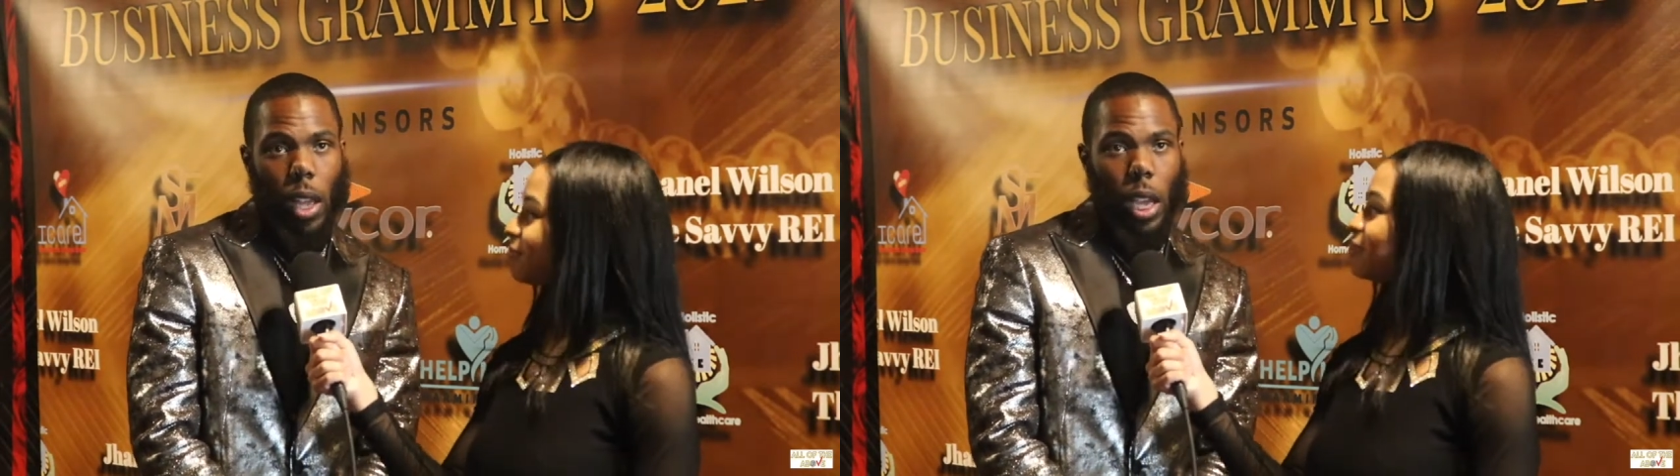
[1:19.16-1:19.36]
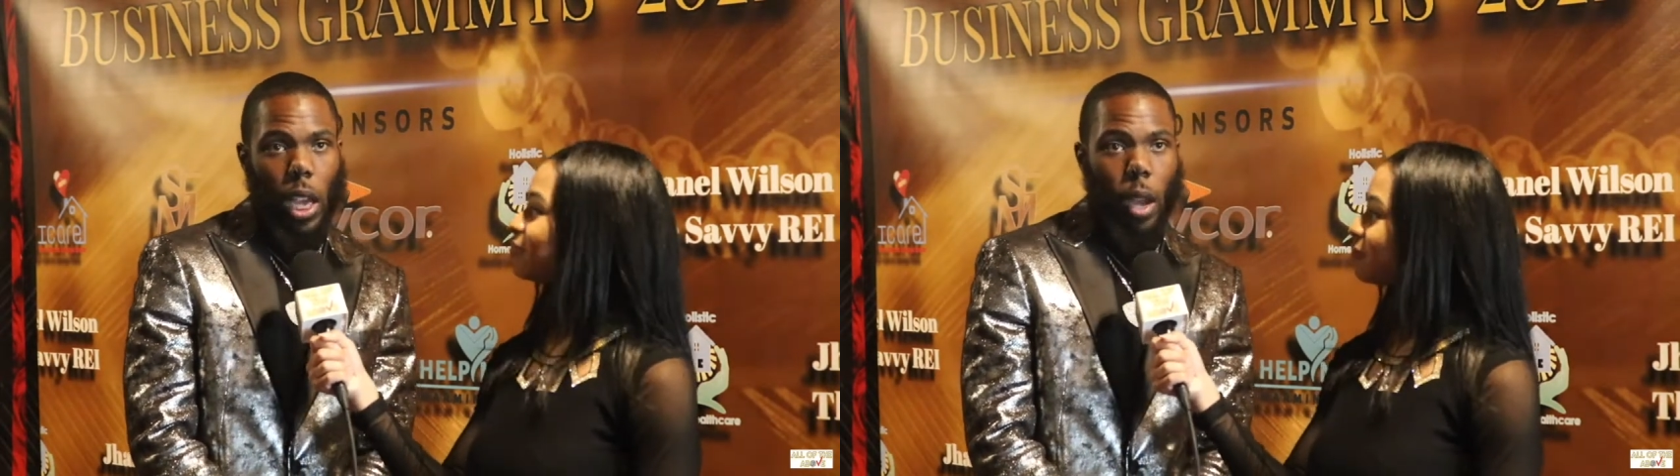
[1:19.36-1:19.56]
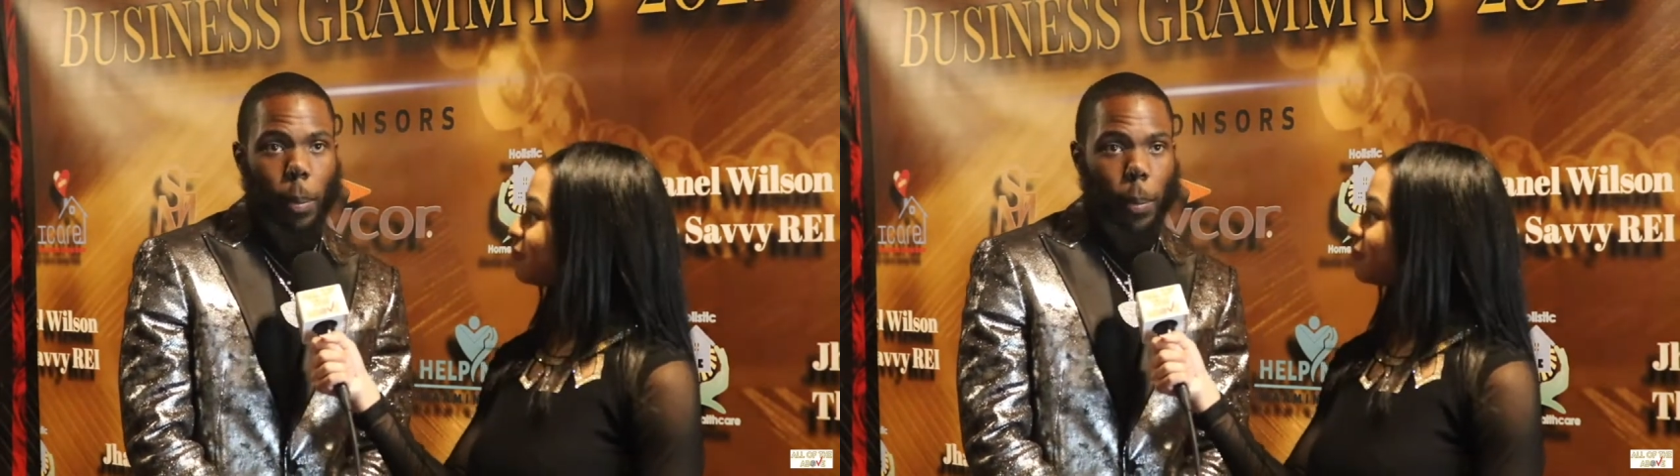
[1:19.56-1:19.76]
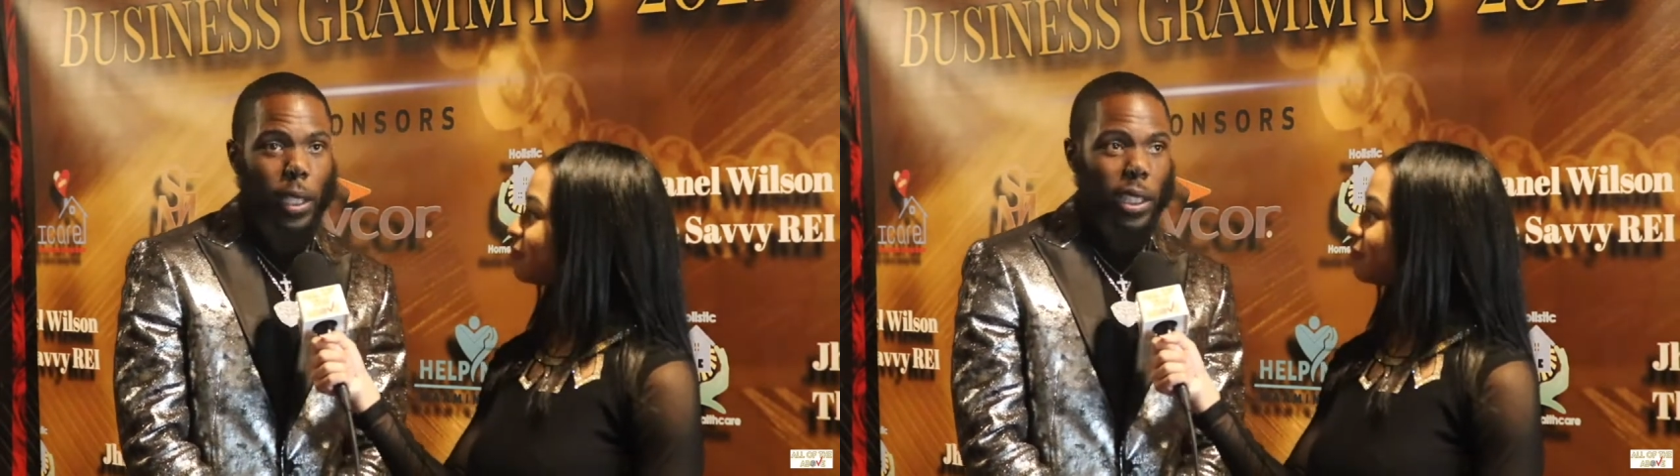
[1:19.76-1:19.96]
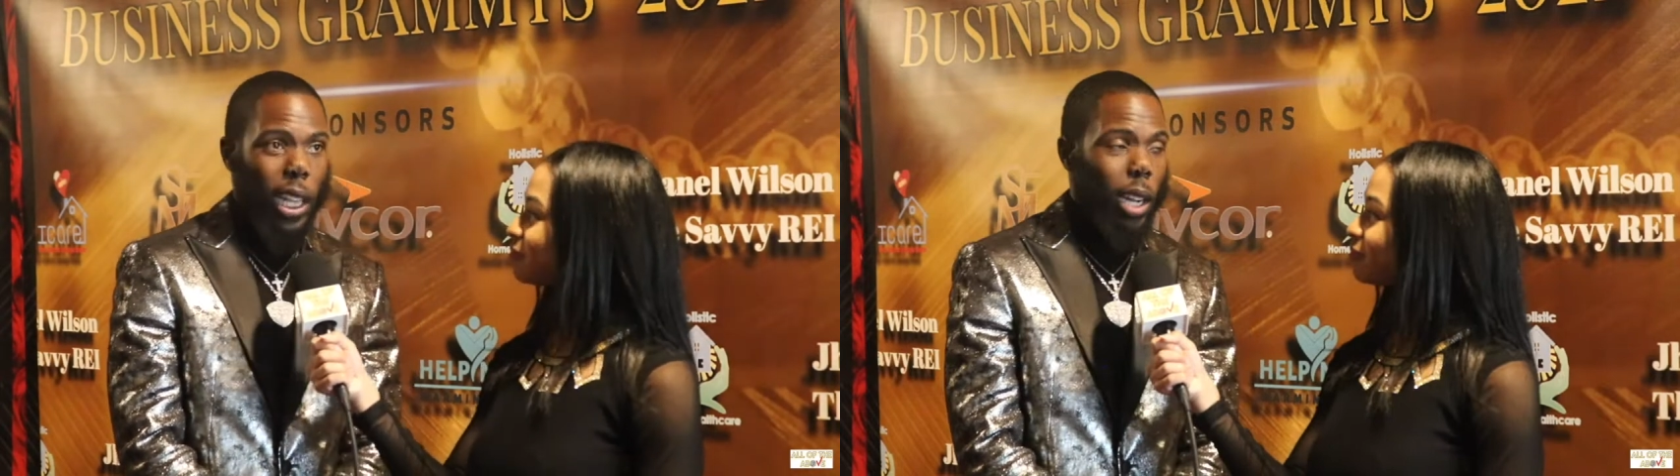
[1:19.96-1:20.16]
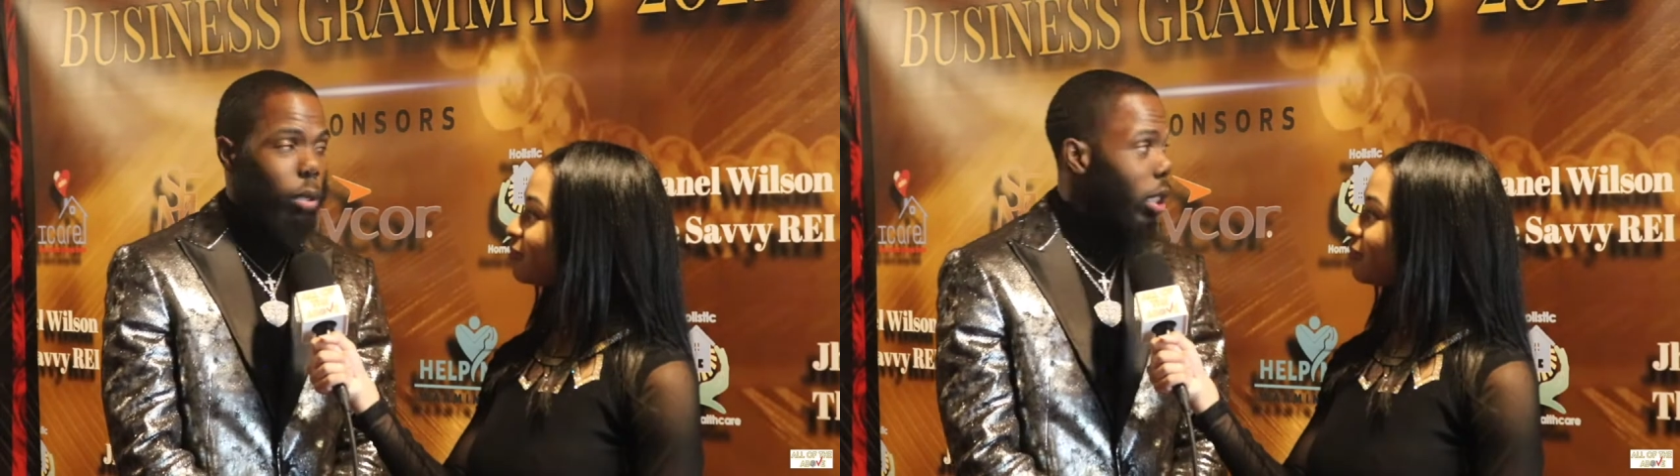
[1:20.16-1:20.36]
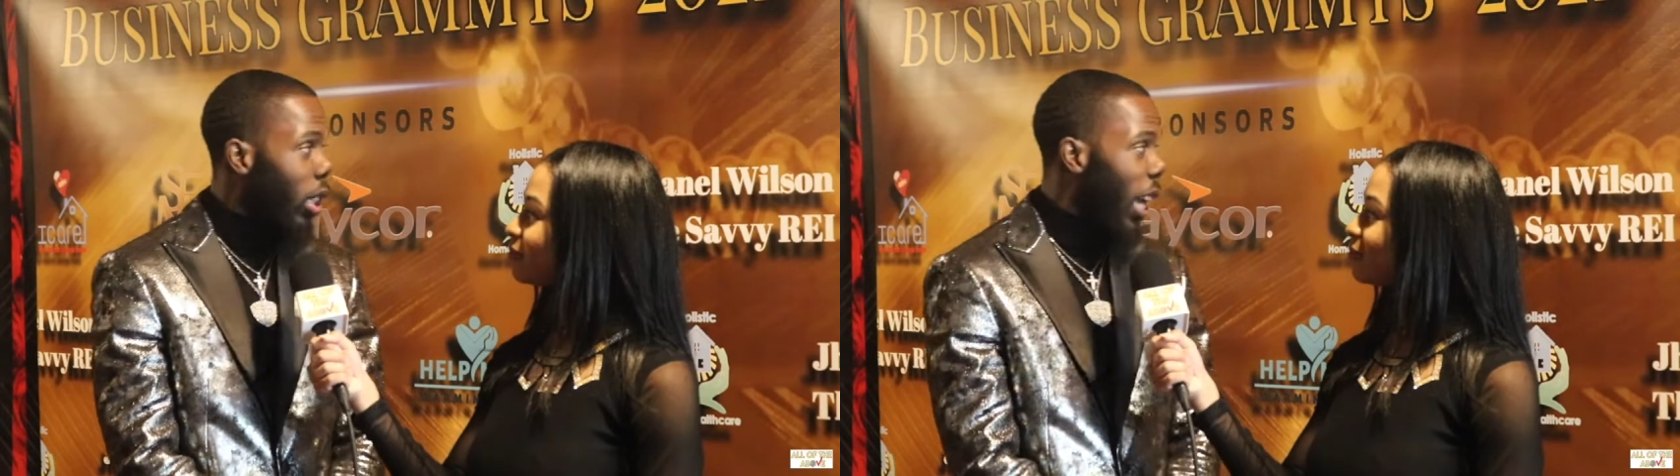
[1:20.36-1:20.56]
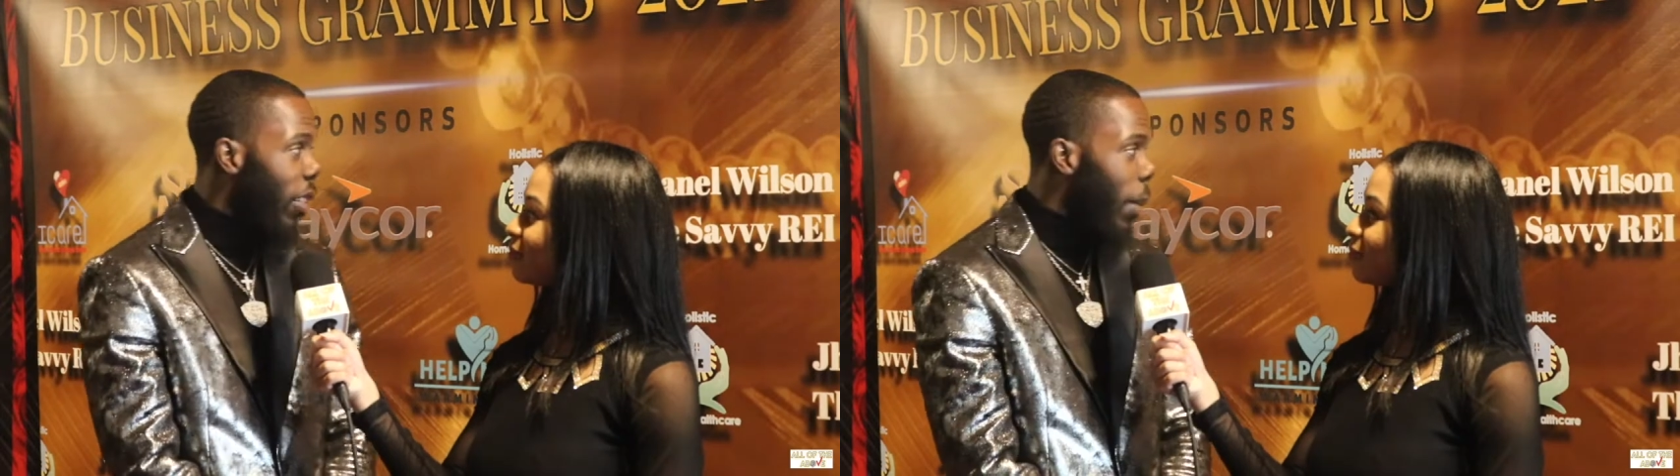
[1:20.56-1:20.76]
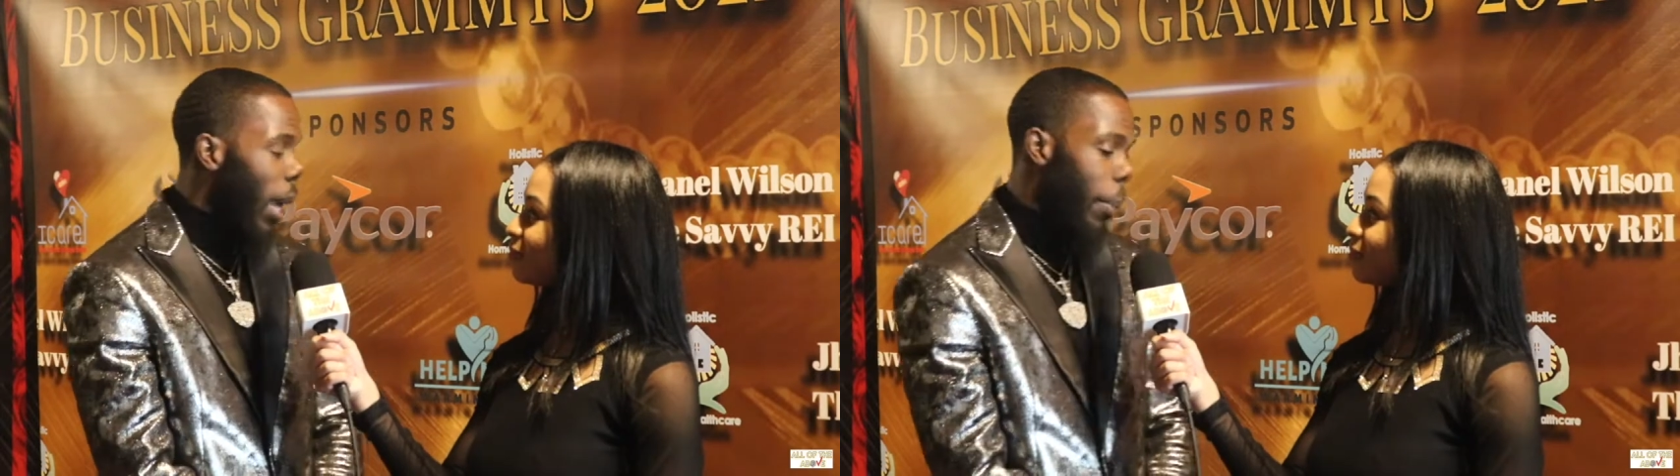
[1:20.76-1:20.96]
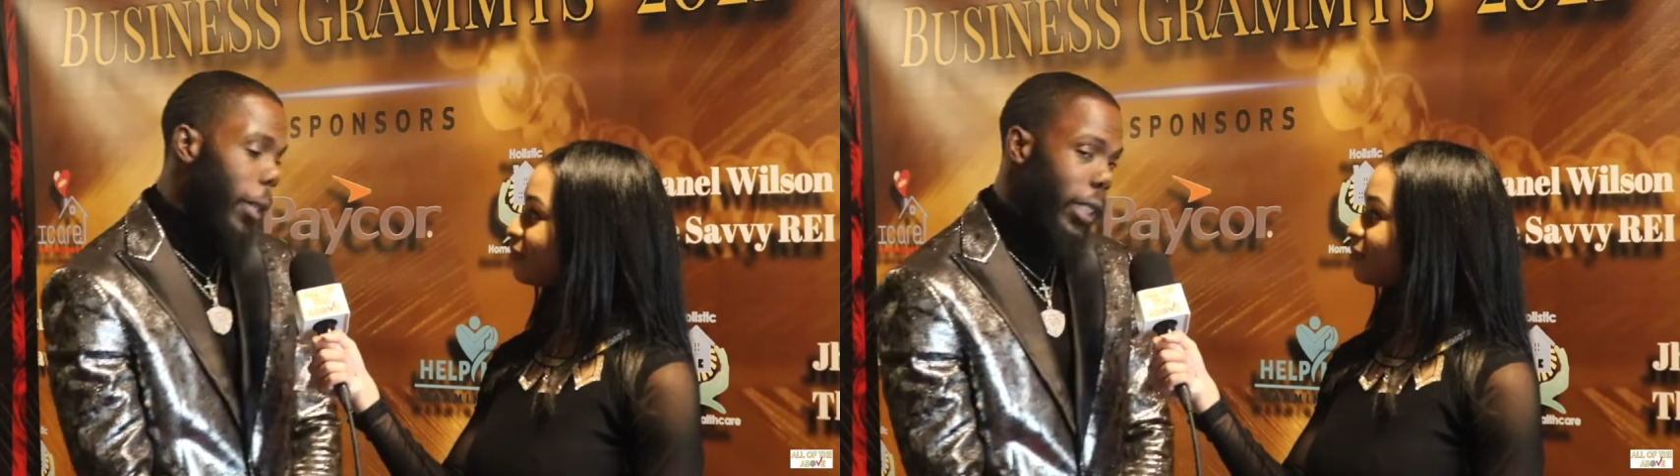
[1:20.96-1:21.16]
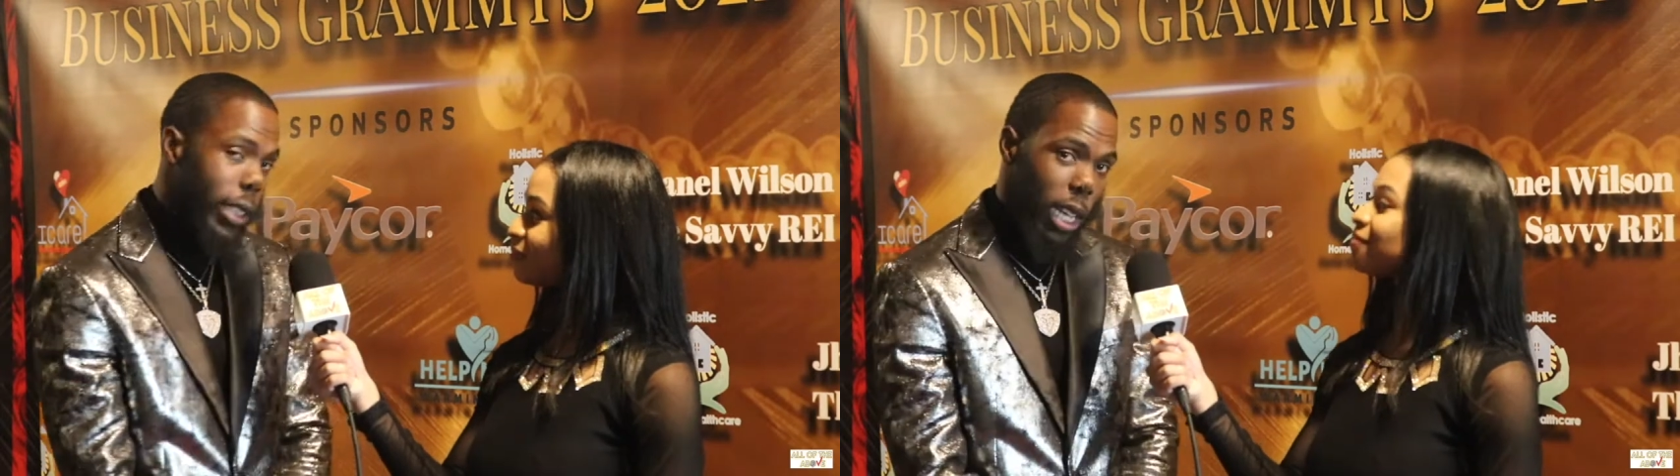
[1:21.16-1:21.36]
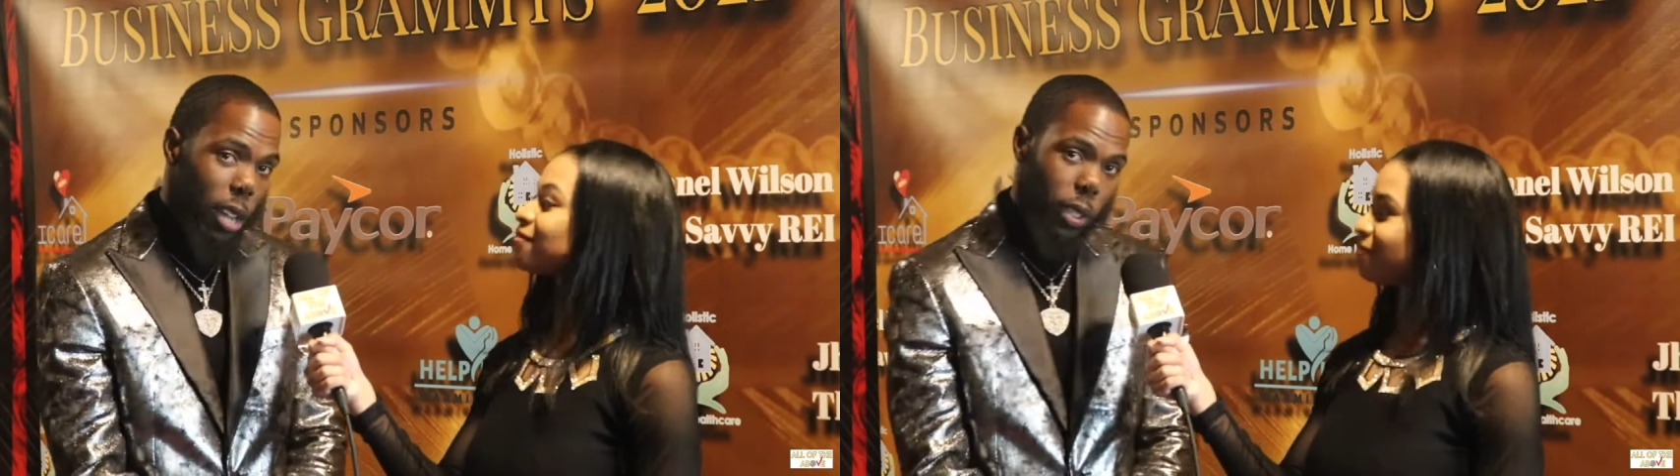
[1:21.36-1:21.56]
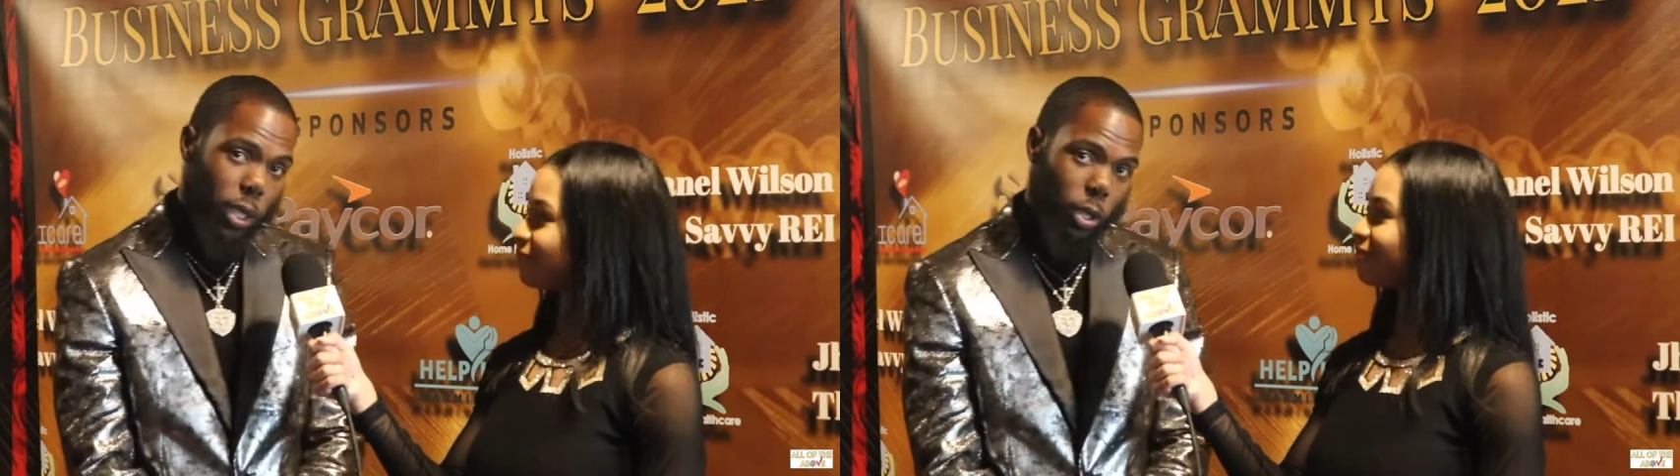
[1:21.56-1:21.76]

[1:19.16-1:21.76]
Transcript: And big shout out to everybody that put this together.